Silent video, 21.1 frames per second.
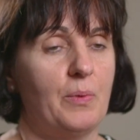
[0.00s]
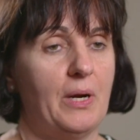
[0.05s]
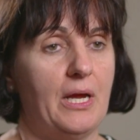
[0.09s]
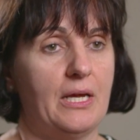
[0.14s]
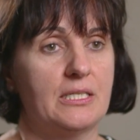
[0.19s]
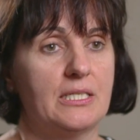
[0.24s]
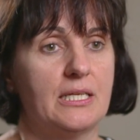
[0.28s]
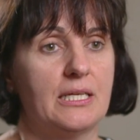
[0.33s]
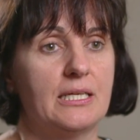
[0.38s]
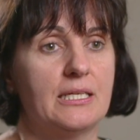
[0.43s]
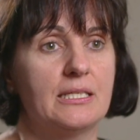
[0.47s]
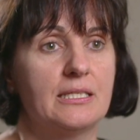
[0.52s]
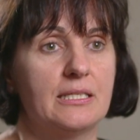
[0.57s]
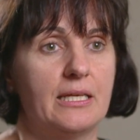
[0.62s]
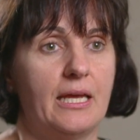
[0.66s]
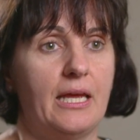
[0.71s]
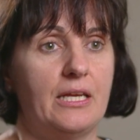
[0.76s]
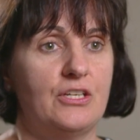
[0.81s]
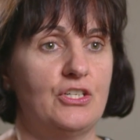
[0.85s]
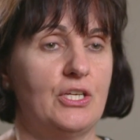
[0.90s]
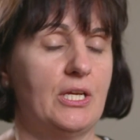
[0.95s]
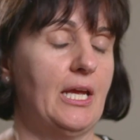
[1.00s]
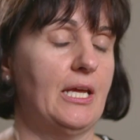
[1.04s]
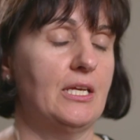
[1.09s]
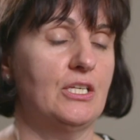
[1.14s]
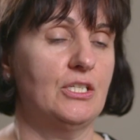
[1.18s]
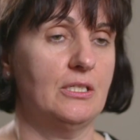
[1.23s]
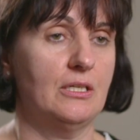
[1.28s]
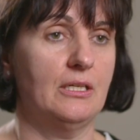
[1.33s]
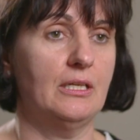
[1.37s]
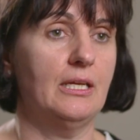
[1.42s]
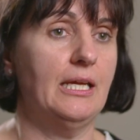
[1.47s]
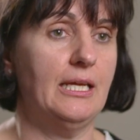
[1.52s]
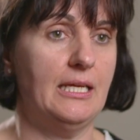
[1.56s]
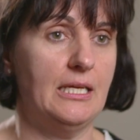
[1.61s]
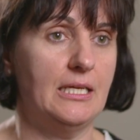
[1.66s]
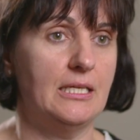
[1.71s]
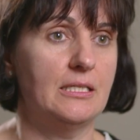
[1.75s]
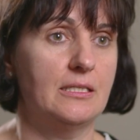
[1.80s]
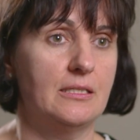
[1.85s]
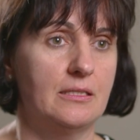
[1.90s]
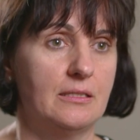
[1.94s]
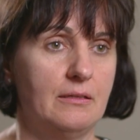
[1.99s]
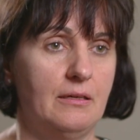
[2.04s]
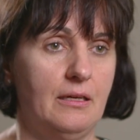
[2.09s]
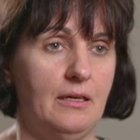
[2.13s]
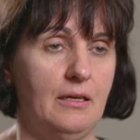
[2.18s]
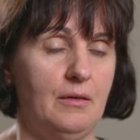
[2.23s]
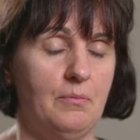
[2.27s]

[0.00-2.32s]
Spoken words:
practice, education is